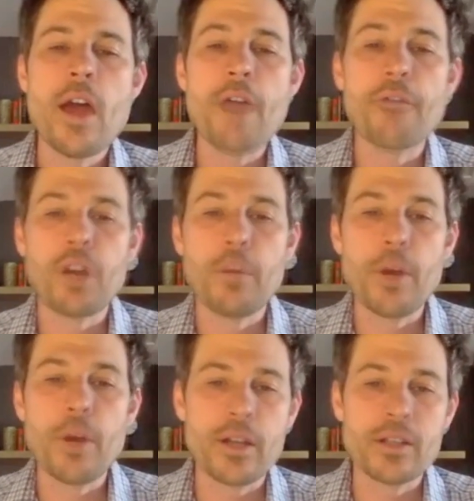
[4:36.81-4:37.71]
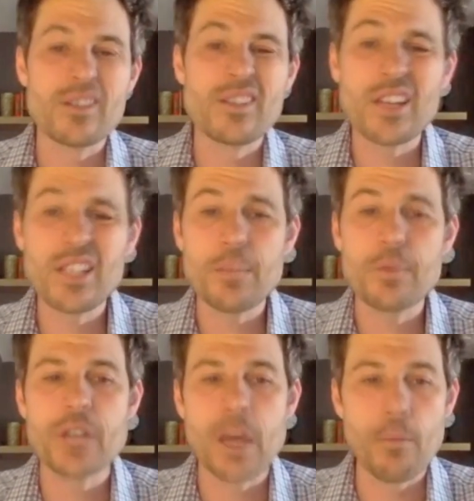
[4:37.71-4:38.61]
African Americans are
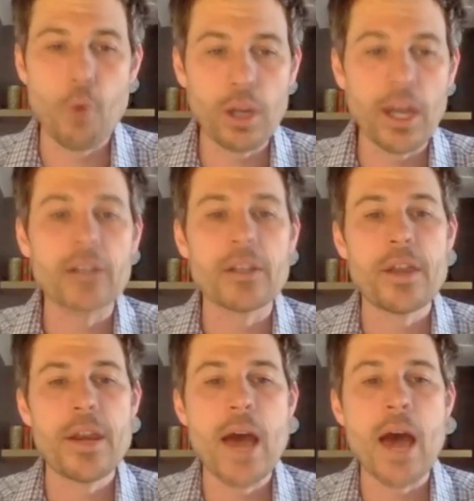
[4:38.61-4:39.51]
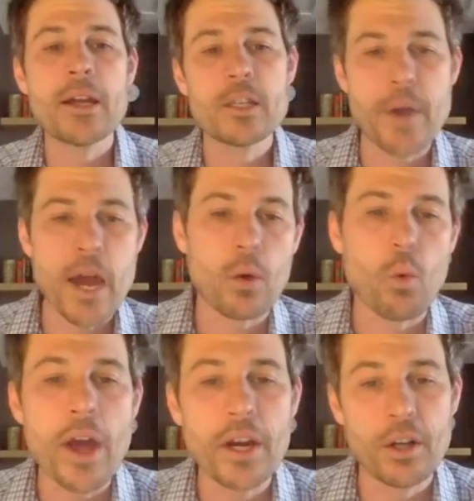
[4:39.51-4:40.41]
60% more likely than non-Hispanic
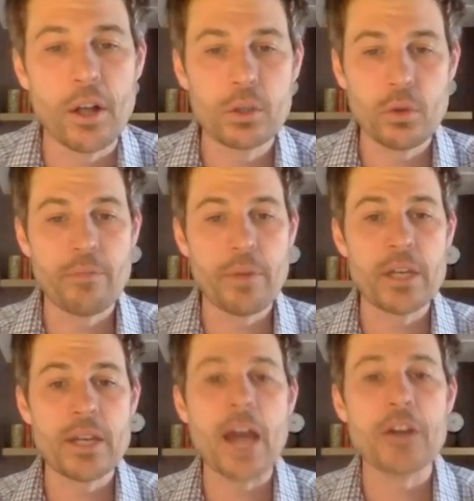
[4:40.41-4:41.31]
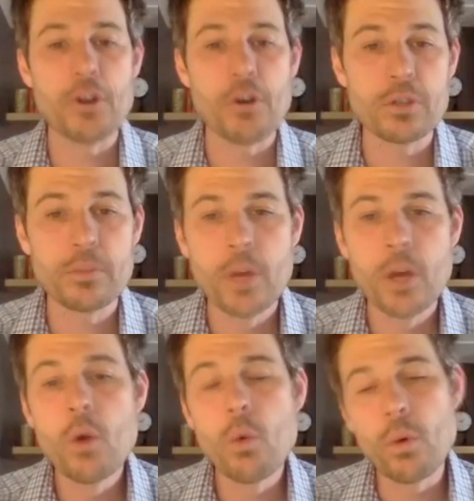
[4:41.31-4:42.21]
white adults to have been diagnosed
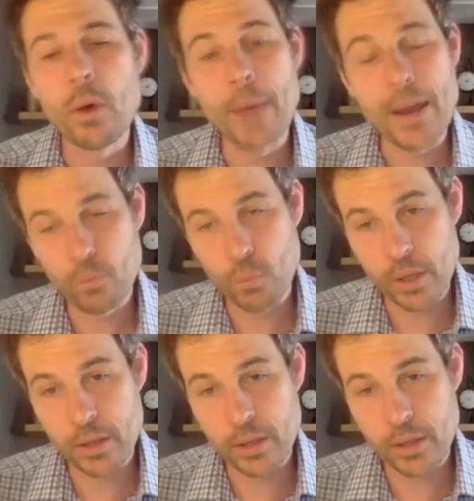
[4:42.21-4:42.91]
with